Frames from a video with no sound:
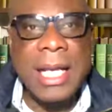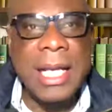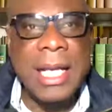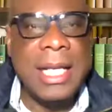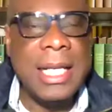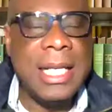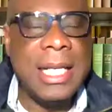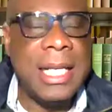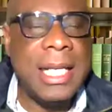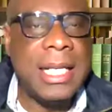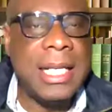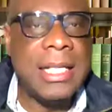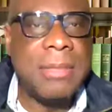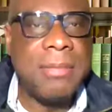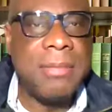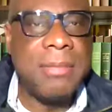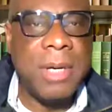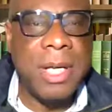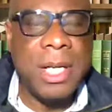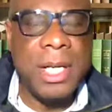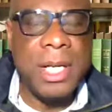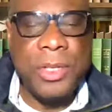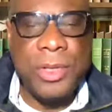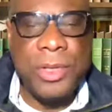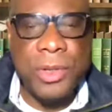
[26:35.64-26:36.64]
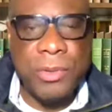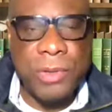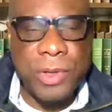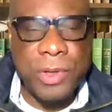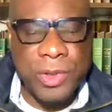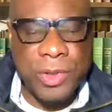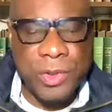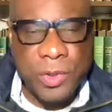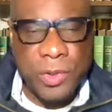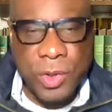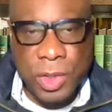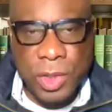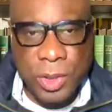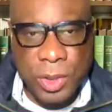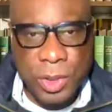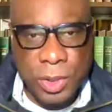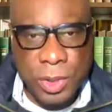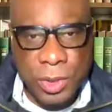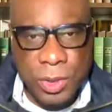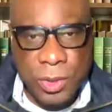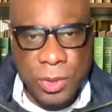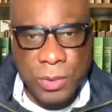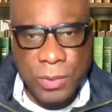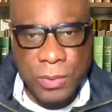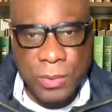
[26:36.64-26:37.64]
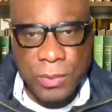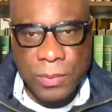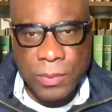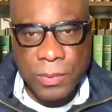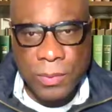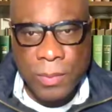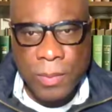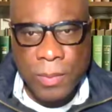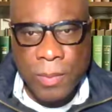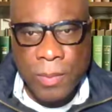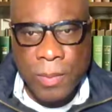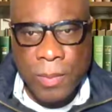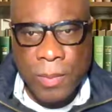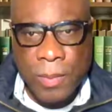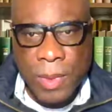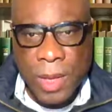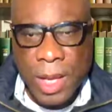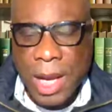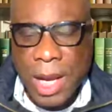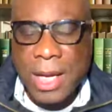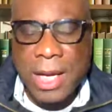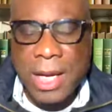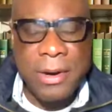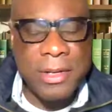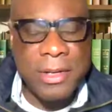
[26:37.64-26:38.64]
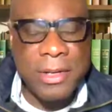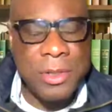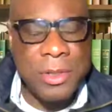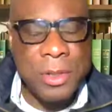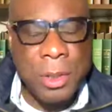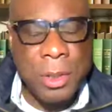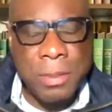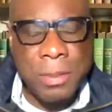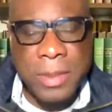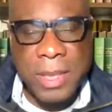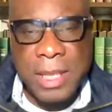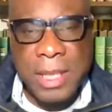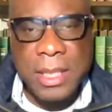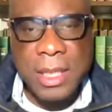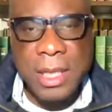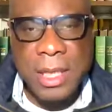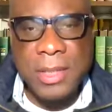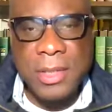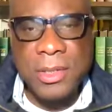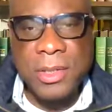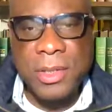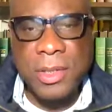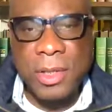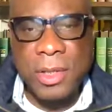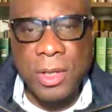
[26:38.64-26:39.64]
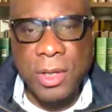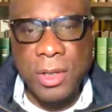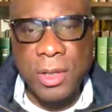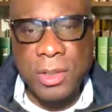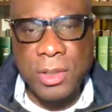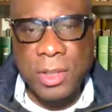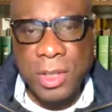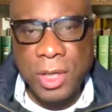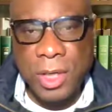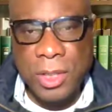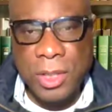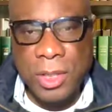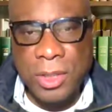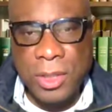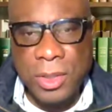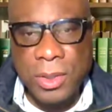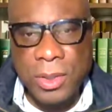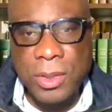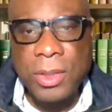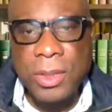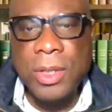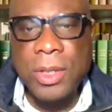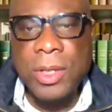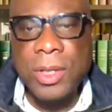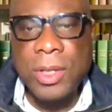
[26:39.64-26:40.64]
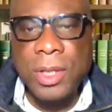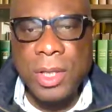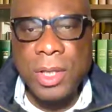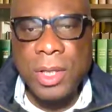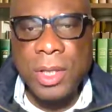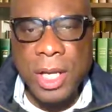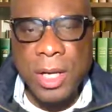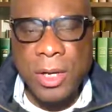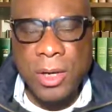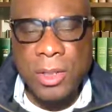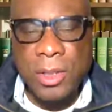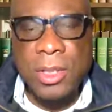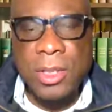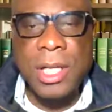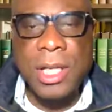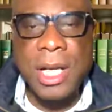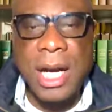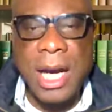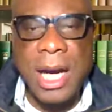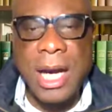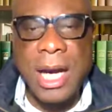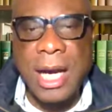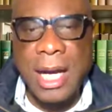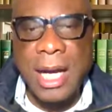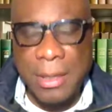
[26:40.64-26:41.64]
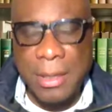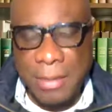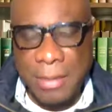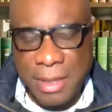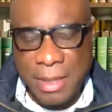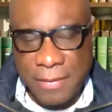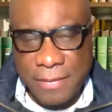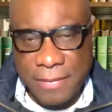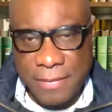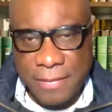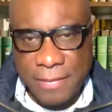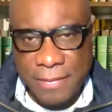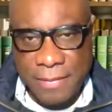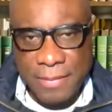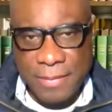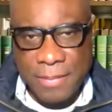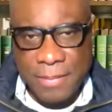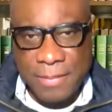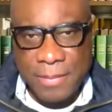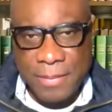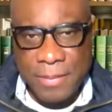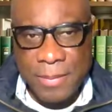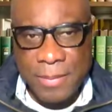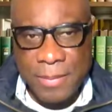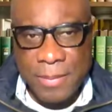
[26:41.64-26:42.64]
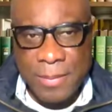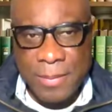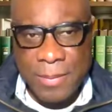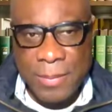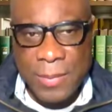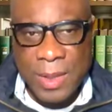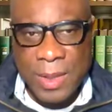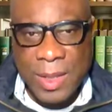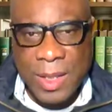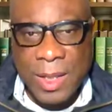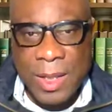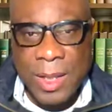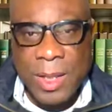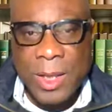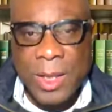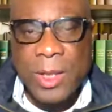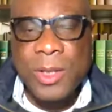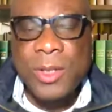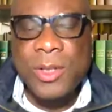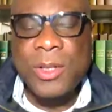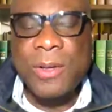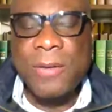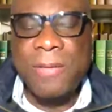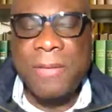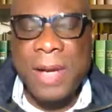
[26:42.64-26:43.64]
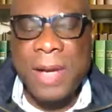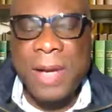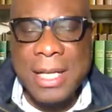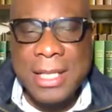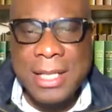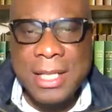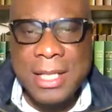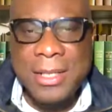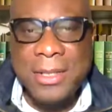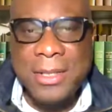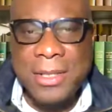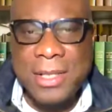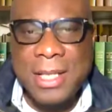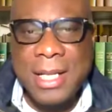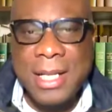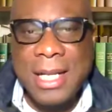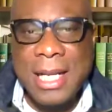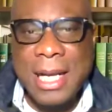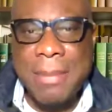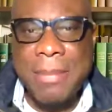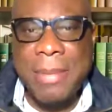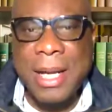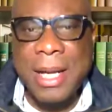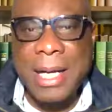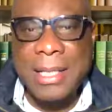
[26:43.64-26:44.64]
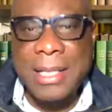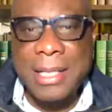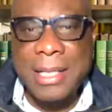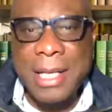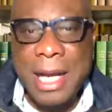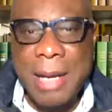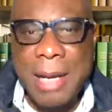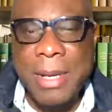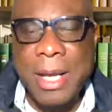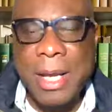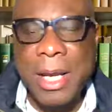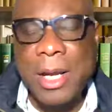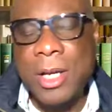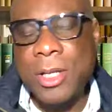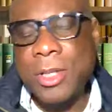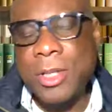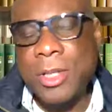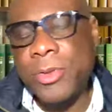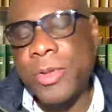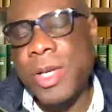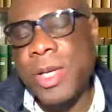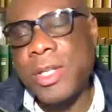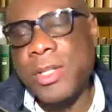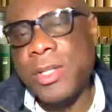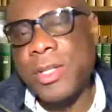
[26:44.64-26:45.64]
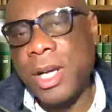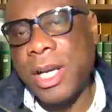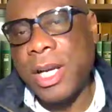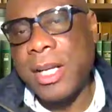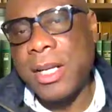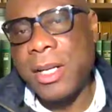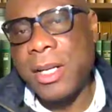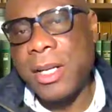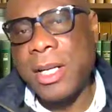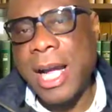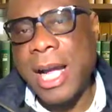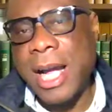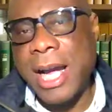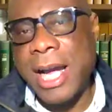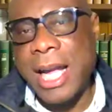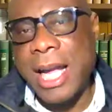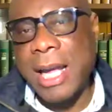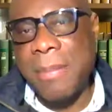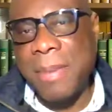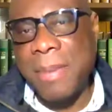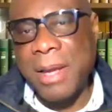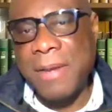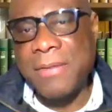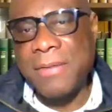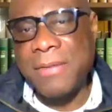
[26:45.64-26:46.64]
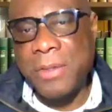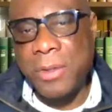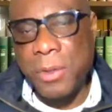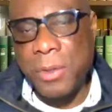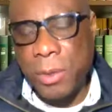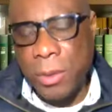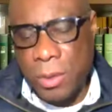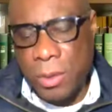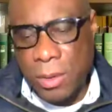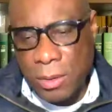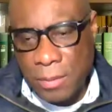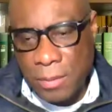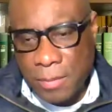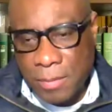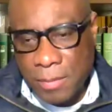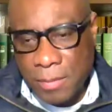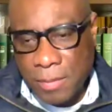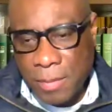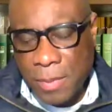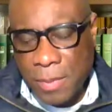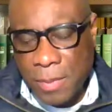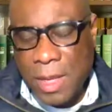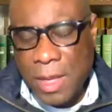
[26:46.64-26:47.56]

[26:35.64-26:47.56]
and it needs money to restructure. And there is no place else to go turn to. They go to the IMF. Suffice it to say that by the time a country is knocking on IMF's door,